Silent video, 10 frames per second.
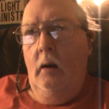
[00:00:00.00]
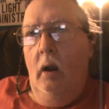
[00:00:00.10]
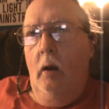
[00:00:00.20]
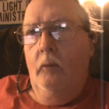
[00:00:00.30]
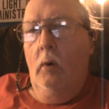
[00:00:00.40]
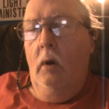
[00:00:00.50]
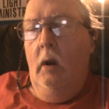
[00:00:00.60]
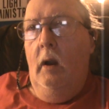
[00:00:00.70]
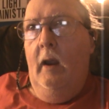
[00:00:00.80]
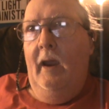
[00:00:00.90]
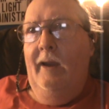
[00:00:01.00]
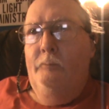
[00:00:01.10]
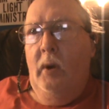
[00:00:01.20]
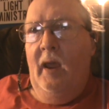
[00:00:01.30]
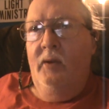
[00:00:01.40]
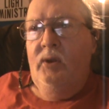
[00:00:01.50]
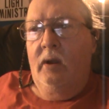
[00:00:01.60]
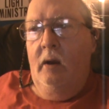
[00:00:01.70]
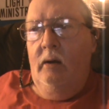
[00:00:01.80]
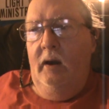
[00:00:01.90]
of
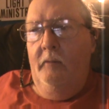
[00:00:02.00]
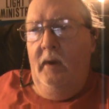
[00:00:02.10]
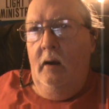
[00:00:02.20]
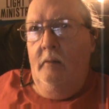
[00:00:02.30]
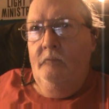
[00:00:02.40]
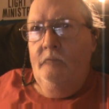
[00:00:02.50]
aplastic anemia.